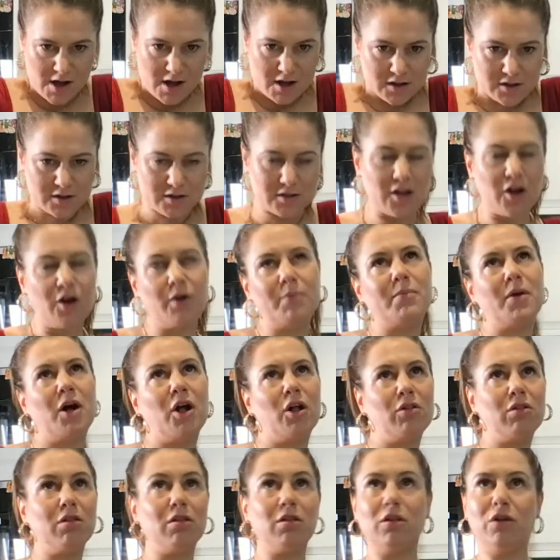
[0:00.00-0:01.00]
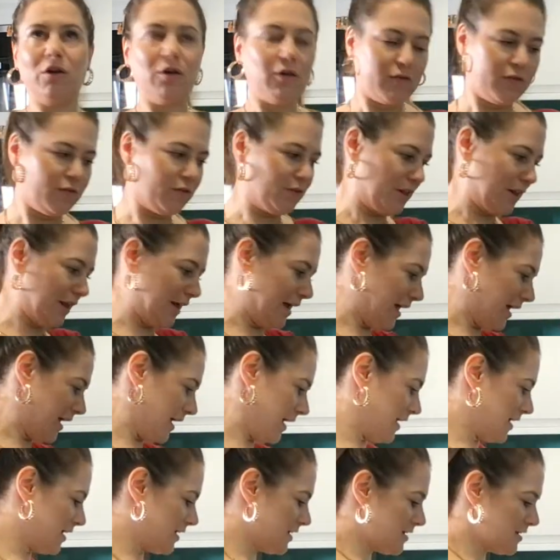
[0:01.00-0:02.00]
some
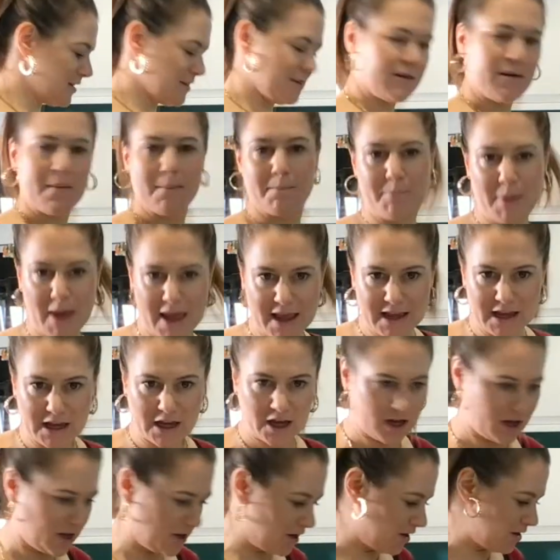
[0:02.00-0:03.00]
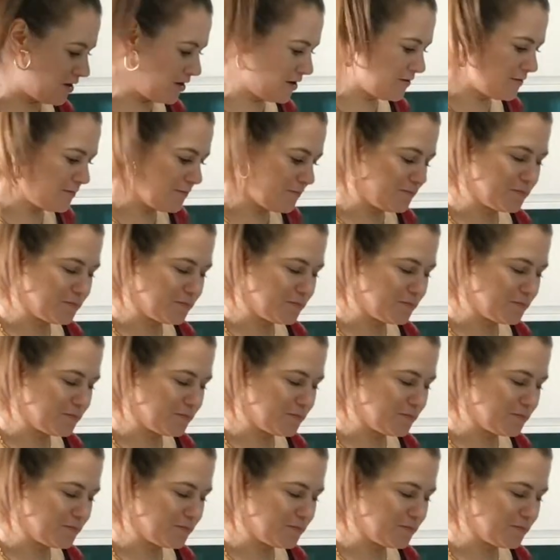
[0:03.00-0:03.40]
lovely bacon